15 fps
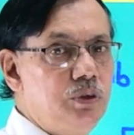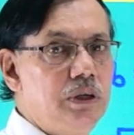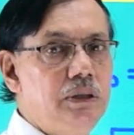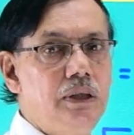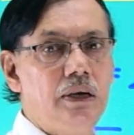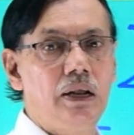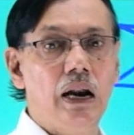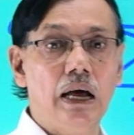the
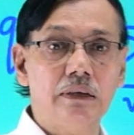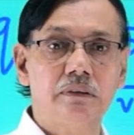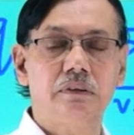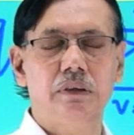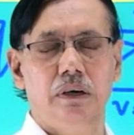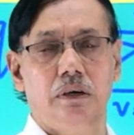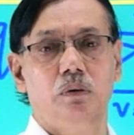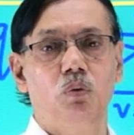
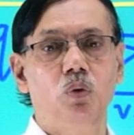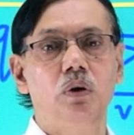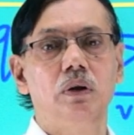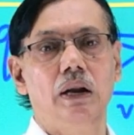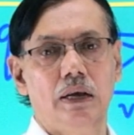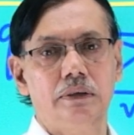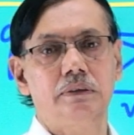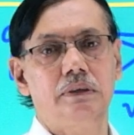Glaston, old
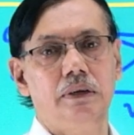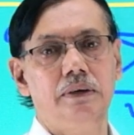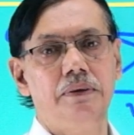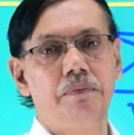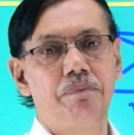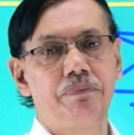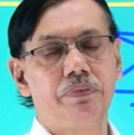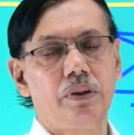Glaston,
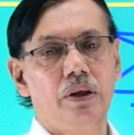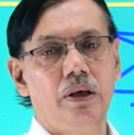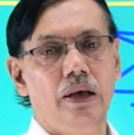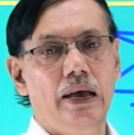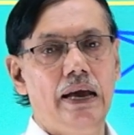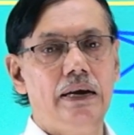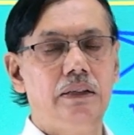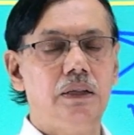
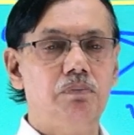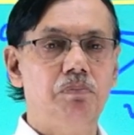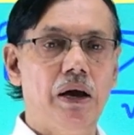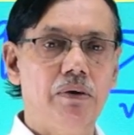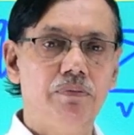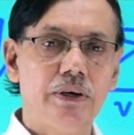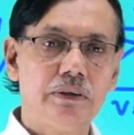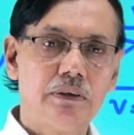and the
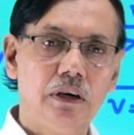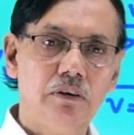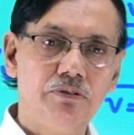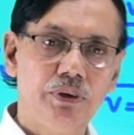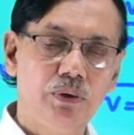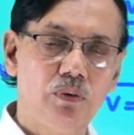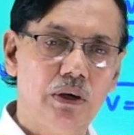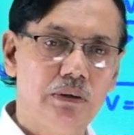vibrational
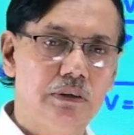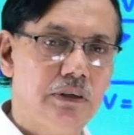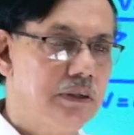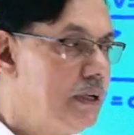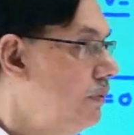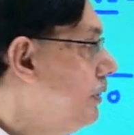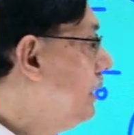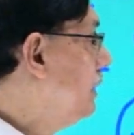frequency is
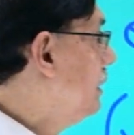given in